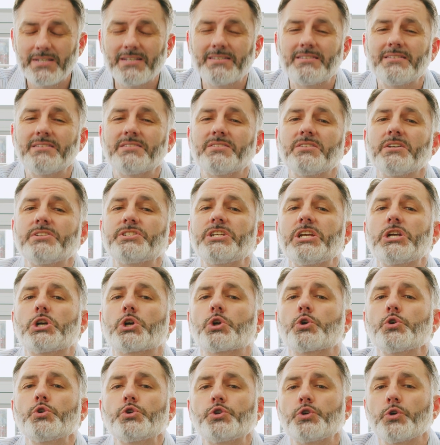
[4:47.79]
this is such a
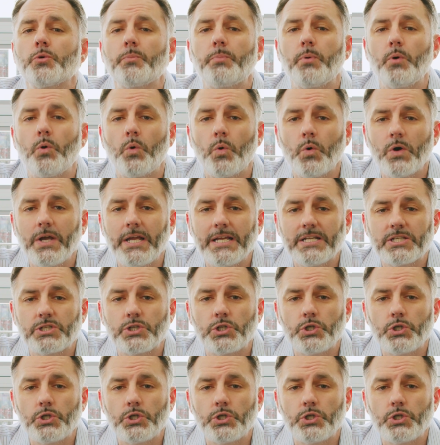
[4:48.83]
crucial point